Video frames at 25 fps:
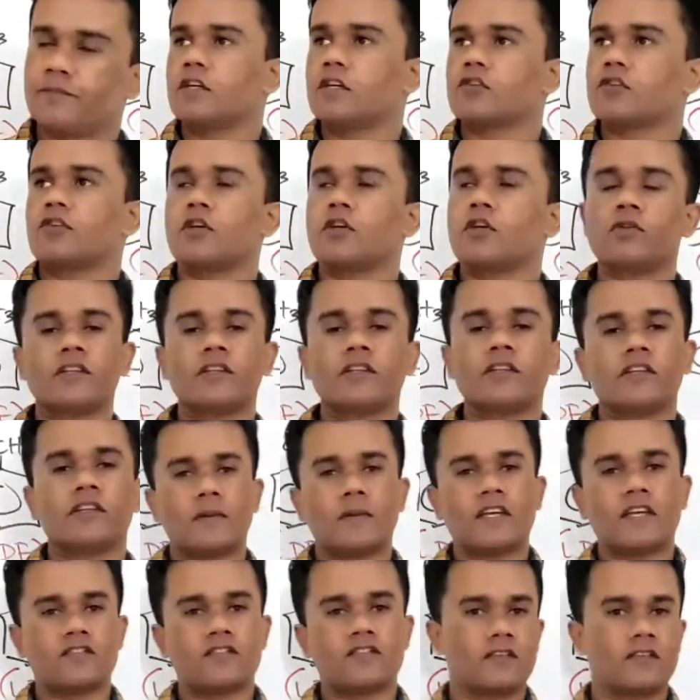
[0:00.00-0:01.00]
So during
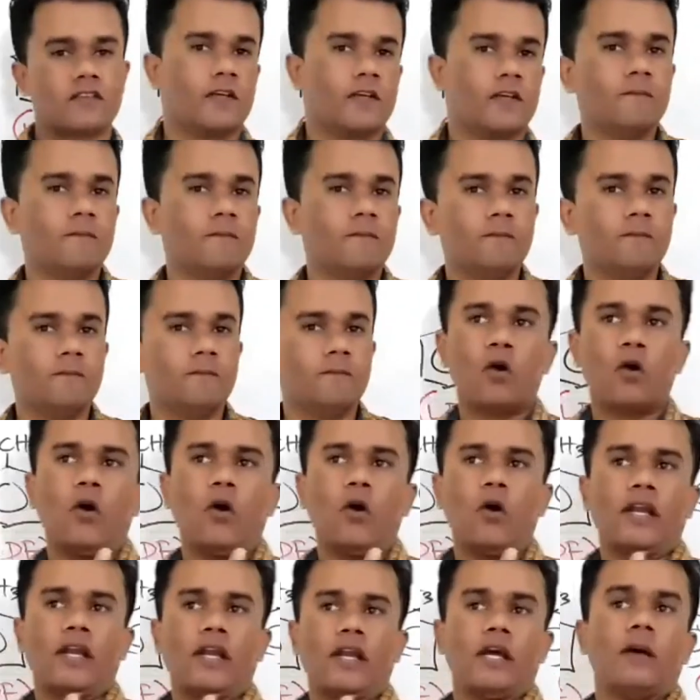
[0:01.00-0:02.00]
this mixing,
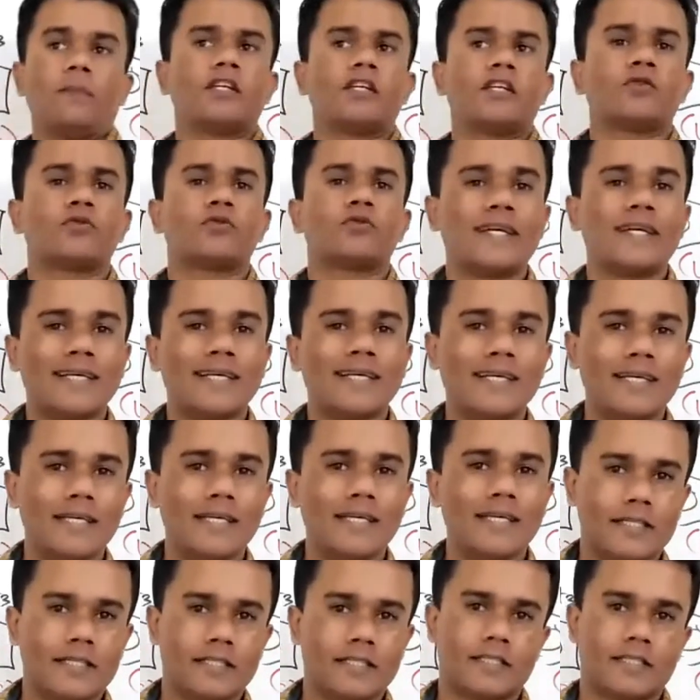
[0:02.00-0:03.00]
what happened to the
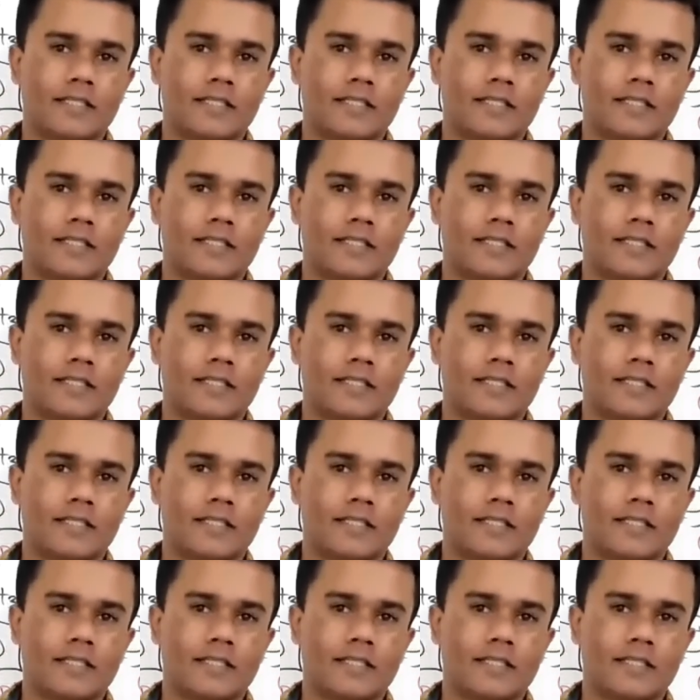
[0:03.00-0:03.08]
heat?